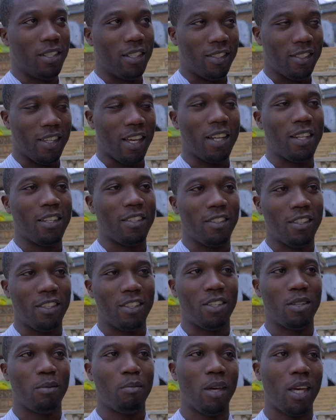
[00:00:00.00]
design
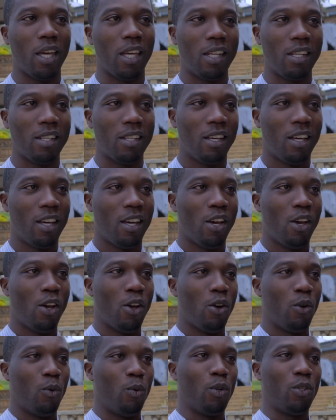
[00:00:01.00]
decision made
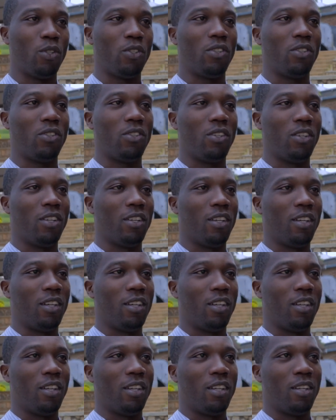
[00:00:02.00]
was
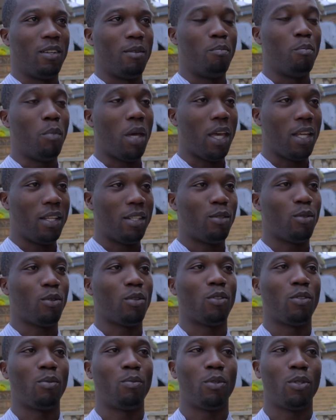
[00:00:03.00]
made to
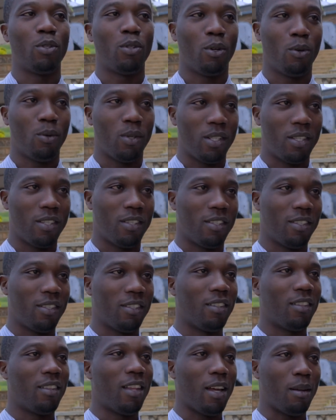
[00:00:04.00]
contribute towards
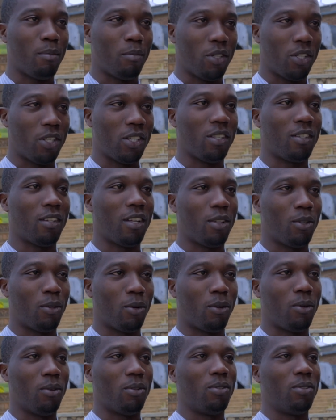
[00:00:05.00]
that mission, that
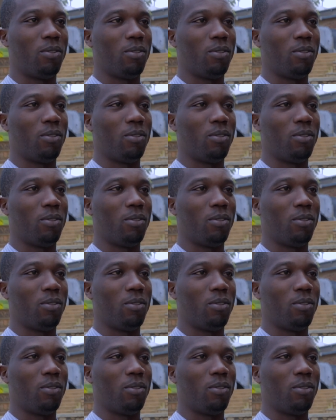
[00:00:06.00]
goal.